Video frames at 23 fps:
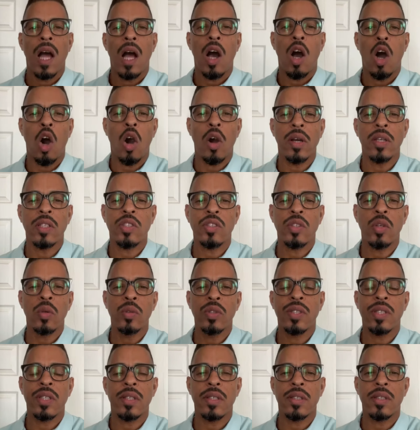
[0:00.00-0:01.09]
Our
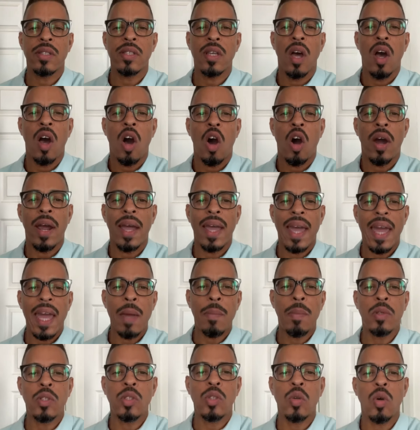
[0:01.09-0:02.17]
associates are
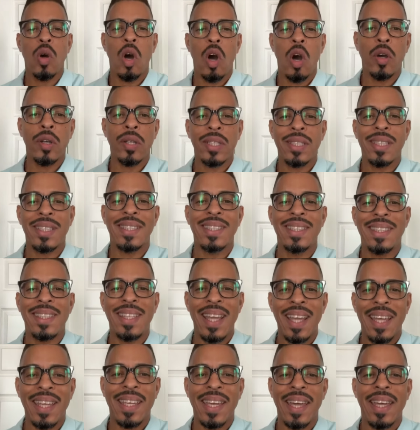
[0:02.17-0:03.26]
able to harness
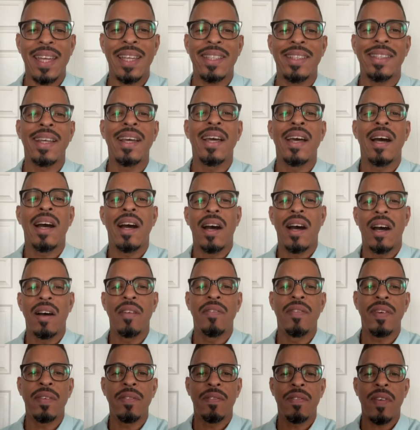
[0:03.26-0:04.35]
decades
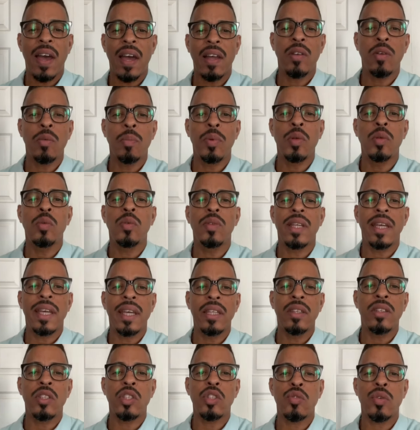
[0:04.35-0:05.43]
of invaluable
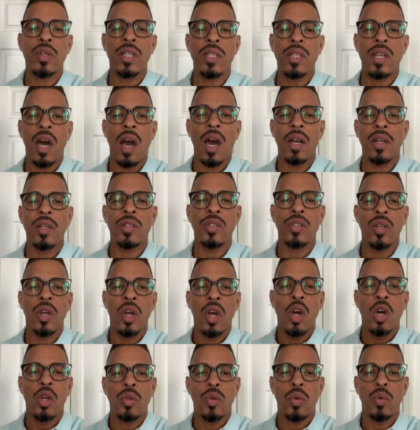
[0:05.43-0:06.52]
industry knowledge
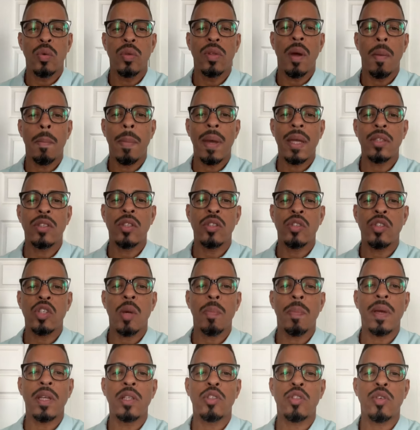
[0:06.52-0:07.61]
through the
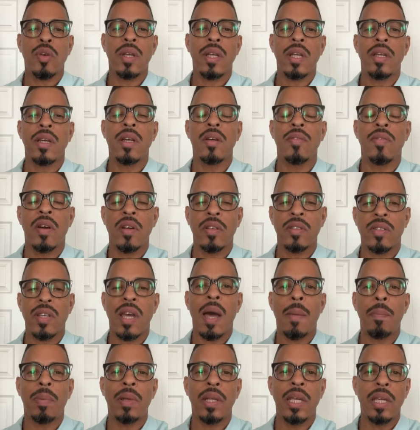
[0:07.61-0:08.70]
mentorship and training of our
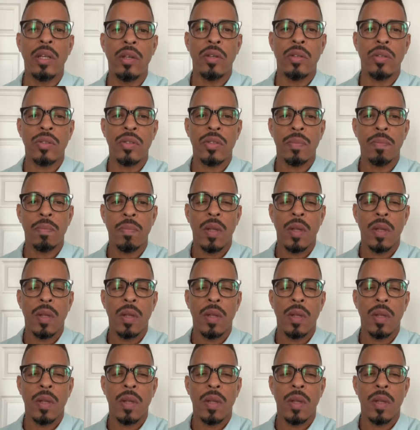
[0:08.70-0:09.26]
top leaders.